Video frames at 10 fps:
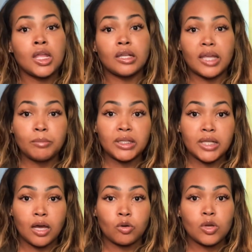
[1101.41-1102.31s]
let me
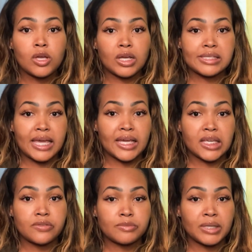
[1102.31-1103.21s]
know, because that
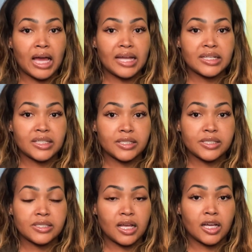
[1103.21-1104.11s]
gives me
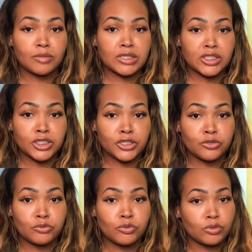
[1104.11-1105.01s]
ideas to
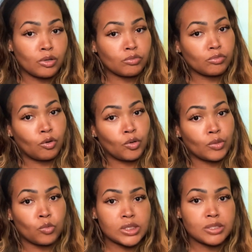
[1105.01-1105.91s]
continue
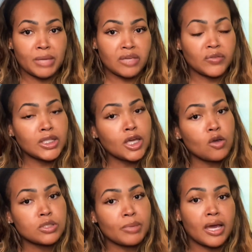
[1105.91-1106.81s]
on what to make
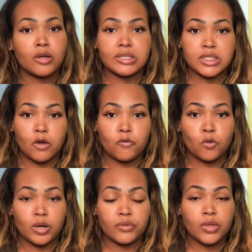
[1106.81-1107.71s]
videos about and so forth.